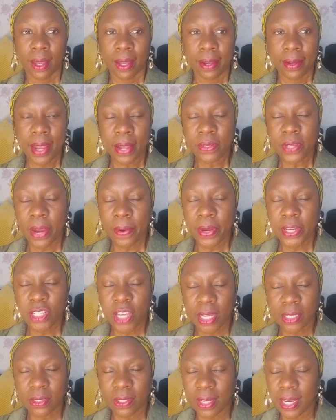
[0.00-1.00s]
Now, Derrick
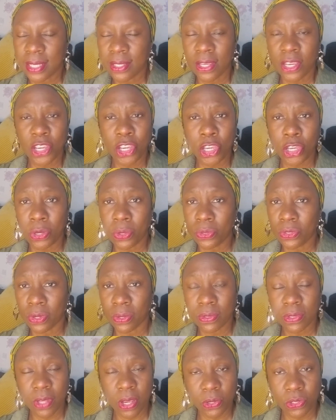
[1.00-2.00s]
Jaxn is huge on
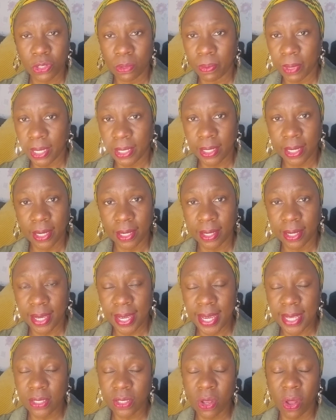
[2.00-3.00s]
social media.
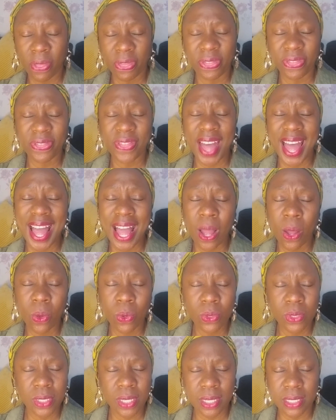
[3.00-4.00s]
He's got
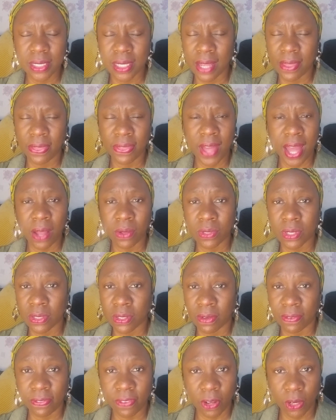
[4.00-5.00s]
thousands and thousands
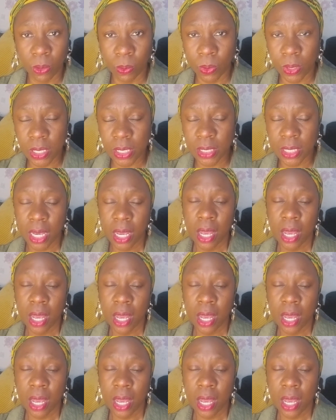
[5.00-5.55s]
of followers.